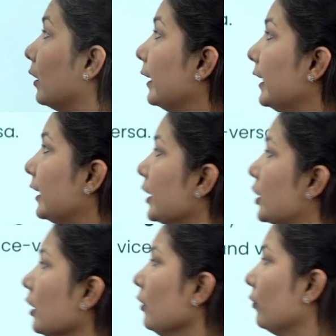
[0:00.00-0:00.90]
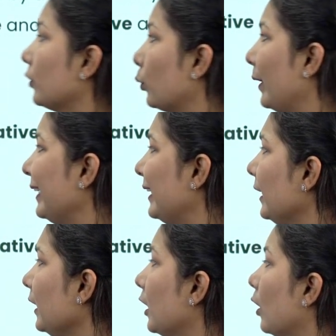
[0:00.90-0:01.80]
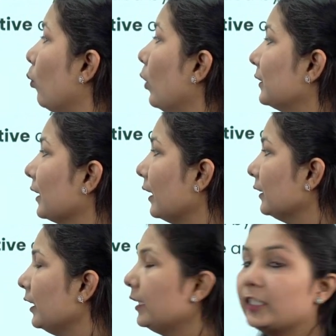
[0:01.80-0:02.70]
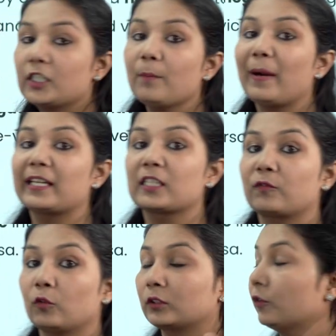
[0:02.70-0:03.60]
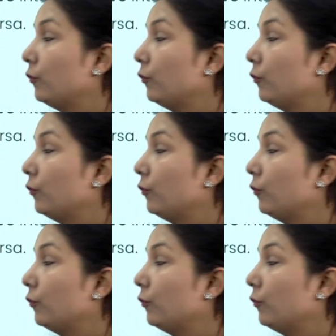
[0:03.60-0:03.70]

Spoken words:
integer 20, what's our other integer? Minus 4. The